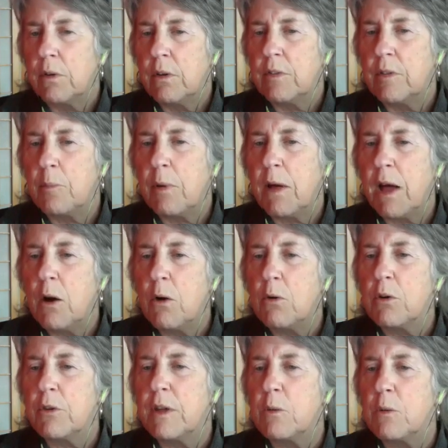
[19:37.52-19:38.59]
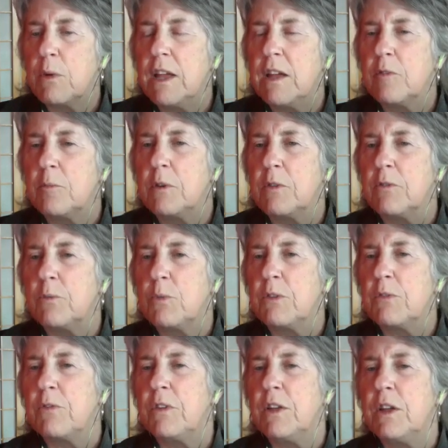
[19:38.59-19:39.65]
The power that we
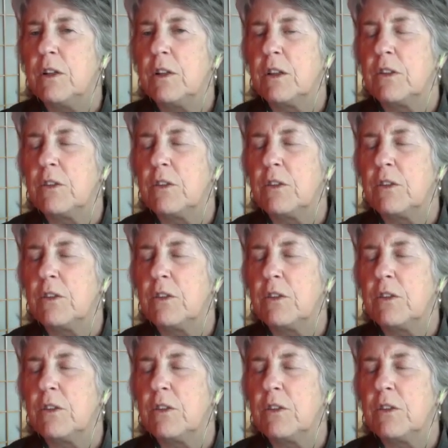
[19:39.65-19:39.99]
feel